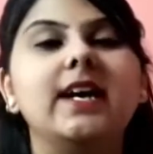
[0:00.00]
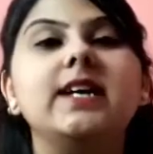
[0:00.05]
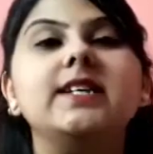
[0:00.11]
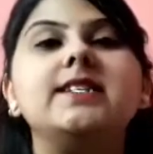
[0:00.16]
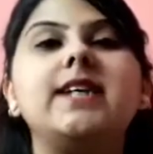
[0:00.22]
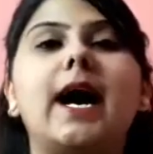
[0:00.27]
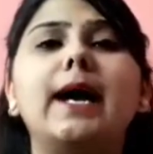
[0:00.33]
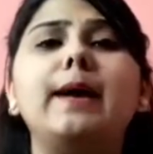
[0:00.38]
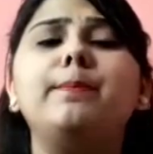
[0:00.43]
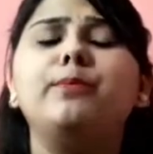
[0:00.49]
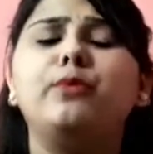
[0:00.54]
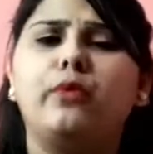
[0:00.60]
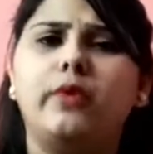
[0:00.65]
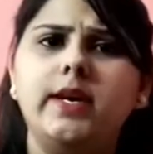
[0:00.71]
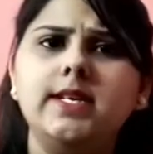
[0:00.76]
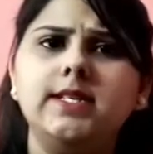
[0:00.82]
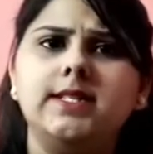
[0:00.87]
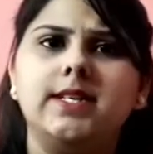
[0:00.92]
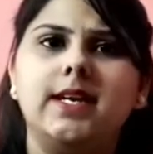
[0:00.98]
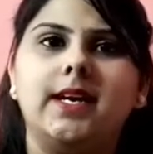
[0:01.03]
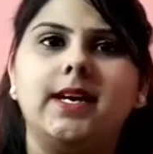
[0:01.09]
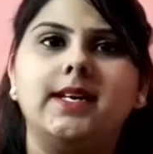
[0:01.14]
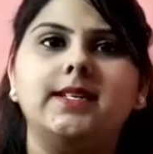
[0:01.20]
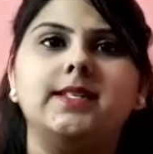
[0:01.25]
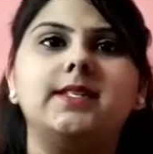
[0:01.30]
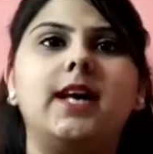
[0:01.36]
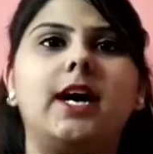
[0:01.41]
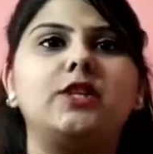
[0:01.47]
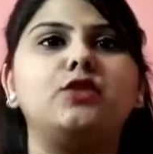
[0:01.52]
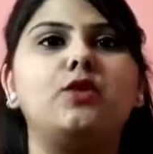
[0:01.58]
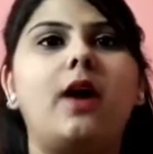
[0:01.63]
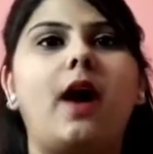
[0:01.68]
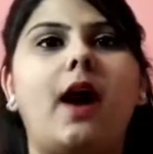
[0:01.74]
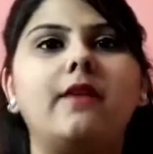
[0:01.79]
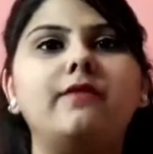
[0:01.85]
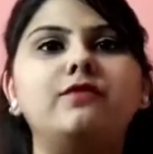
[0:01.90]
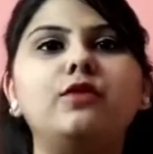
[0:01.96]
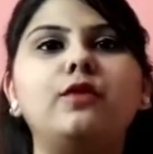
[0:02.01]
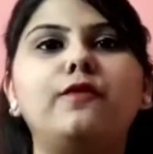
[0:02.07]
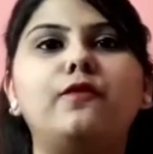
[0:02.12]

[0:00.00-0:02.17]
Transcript: Type 3 says that you have to